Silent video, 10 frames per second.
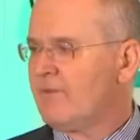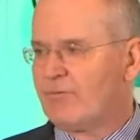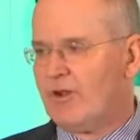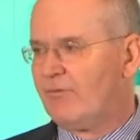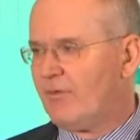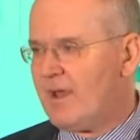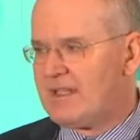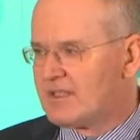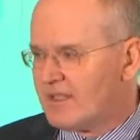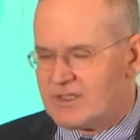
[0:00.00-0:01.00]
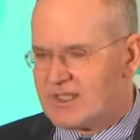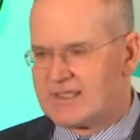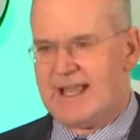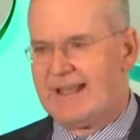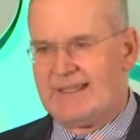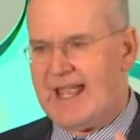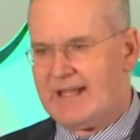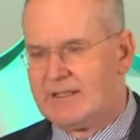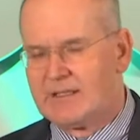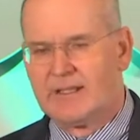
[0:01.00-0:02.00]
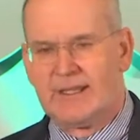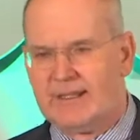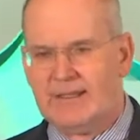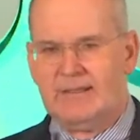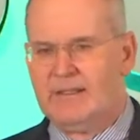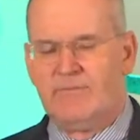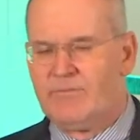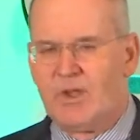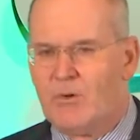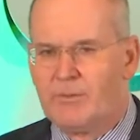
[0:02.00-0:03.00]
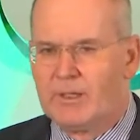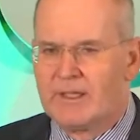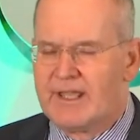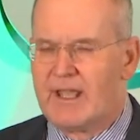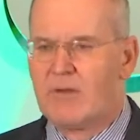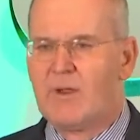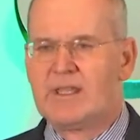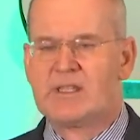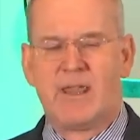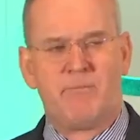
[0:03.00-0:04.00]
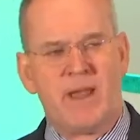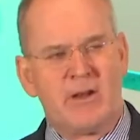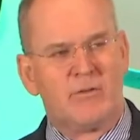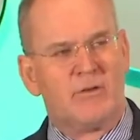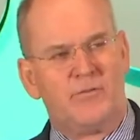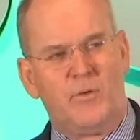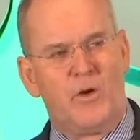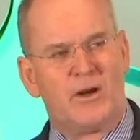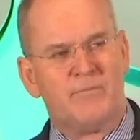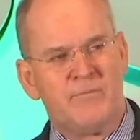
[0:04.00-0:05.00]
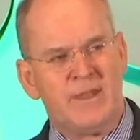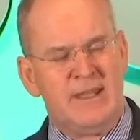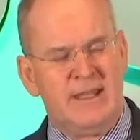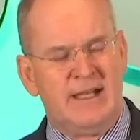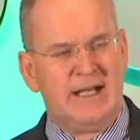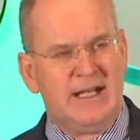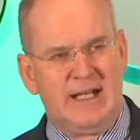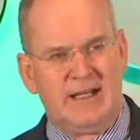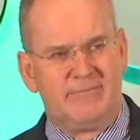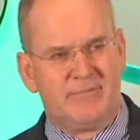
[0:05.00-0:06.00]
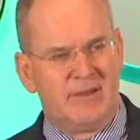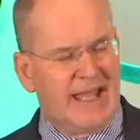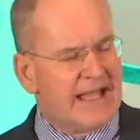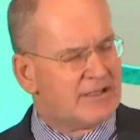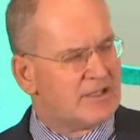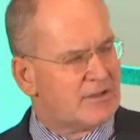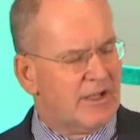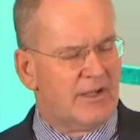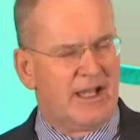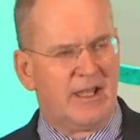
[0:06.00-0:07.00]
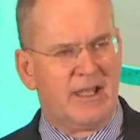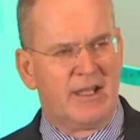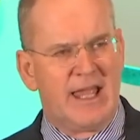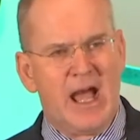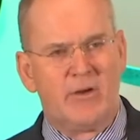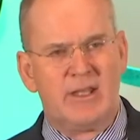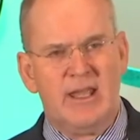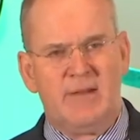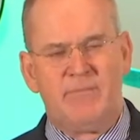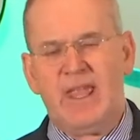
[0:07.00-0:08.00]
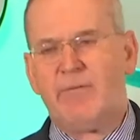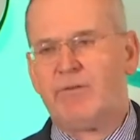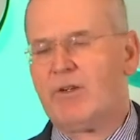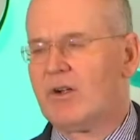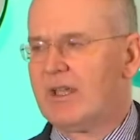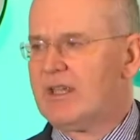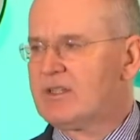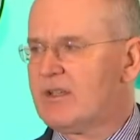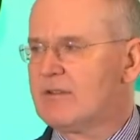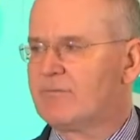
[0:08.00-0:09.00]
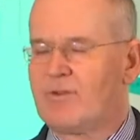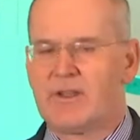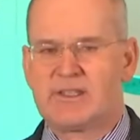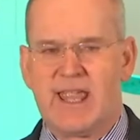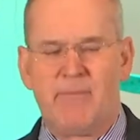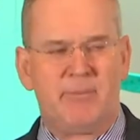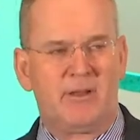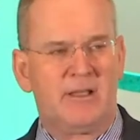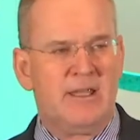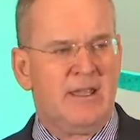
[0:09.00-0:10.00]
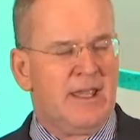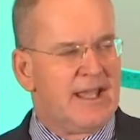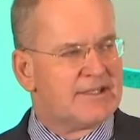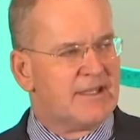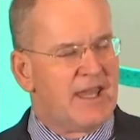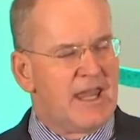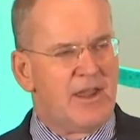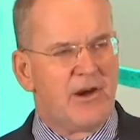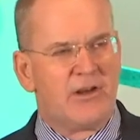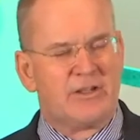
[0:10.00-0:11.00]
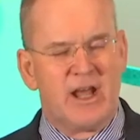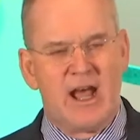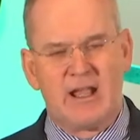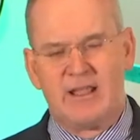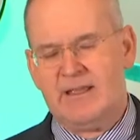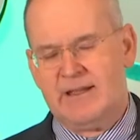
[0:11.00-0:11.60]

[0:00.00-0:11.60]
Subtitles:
for information that's just not technically doable in any way, shape, manner, or form, that's allowed. If there are issues, for example, as an ER doc,